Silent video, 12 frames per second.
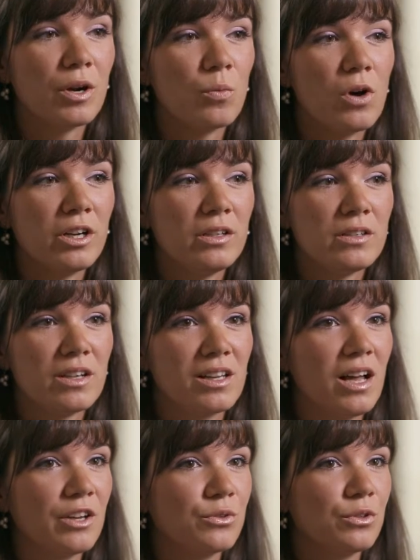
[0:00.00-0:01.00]
I wanted a
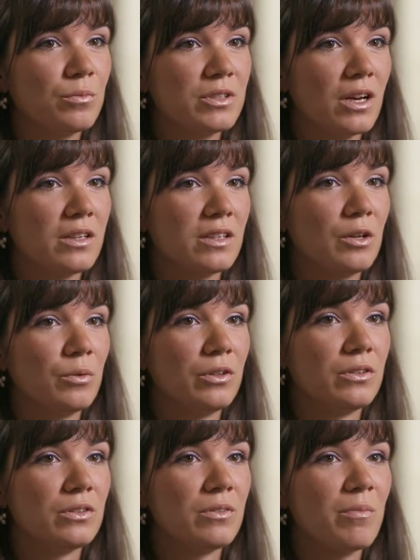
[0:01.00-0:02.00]
classroom size that
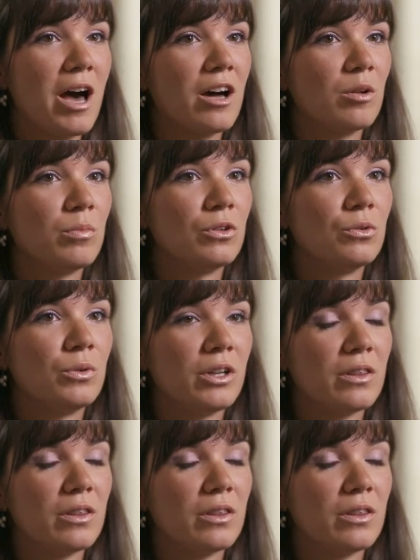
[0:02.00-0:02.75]
was compatible